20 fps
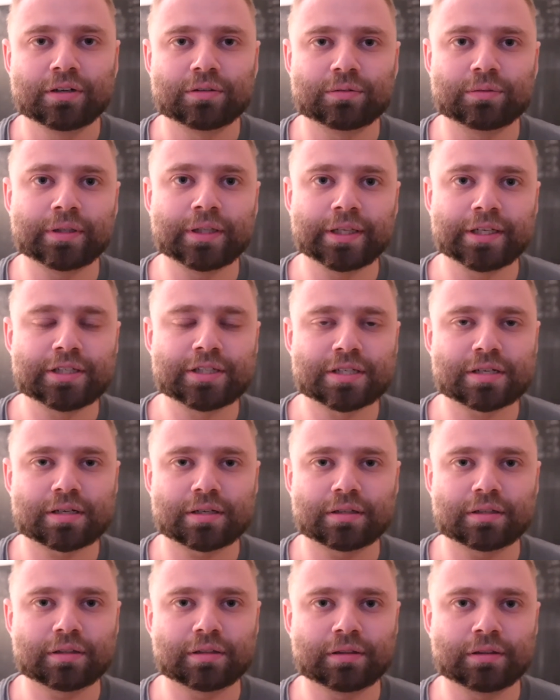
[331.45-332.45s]
really
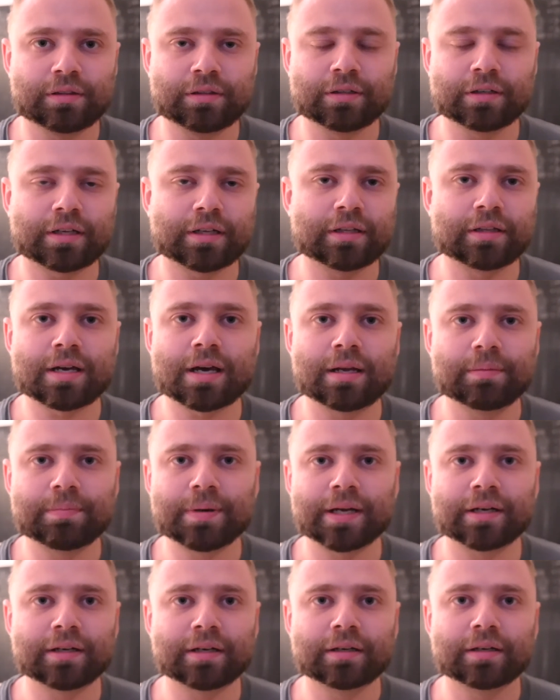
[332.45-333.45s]
just look a lot
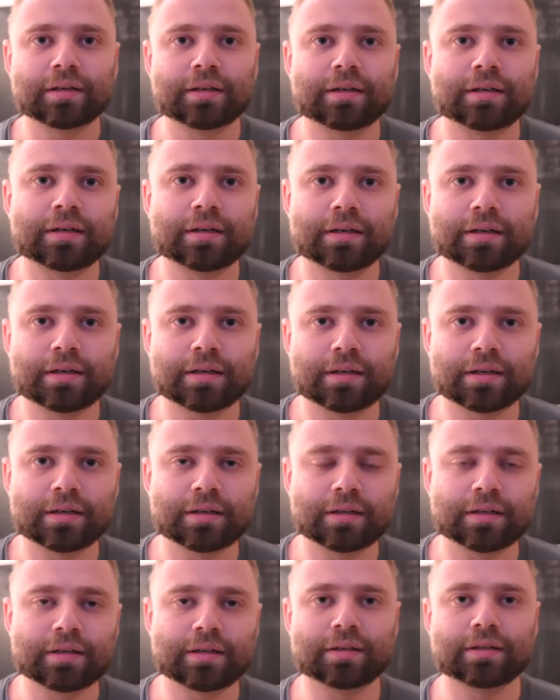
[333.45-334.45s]
better
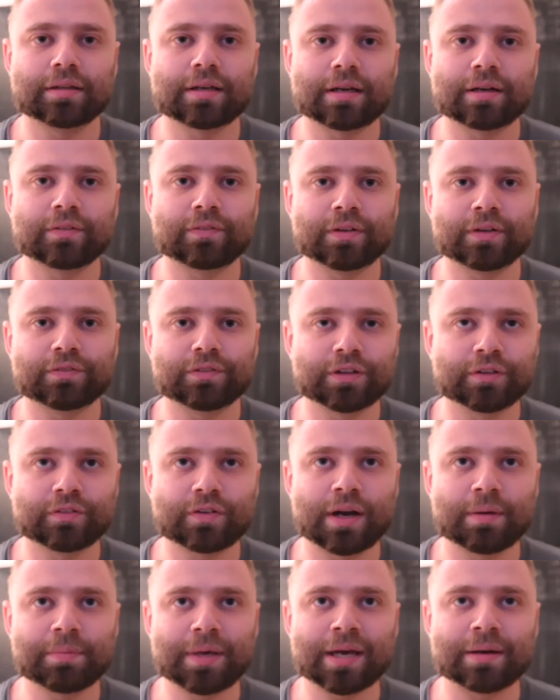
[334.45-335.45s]
on a lot of the full
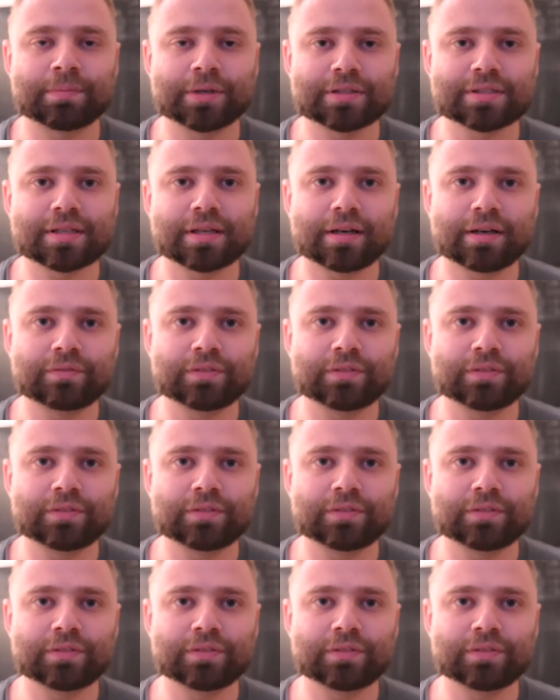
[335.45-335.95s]
frame cameras that I've